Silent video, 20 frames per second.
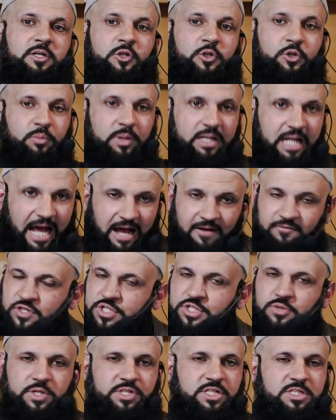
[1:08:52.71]
You will have
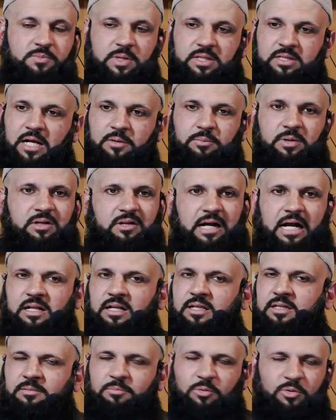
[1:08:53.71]
situations that will
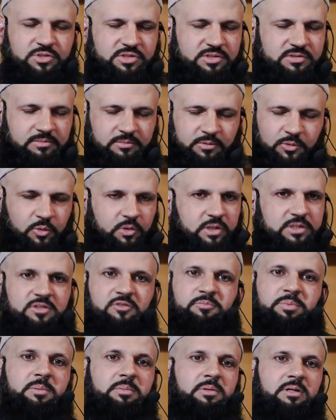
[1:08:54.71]
rattle the most coolest
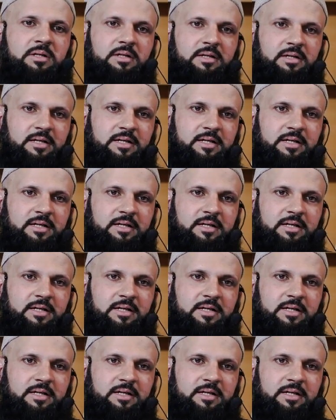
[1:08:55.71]
of people.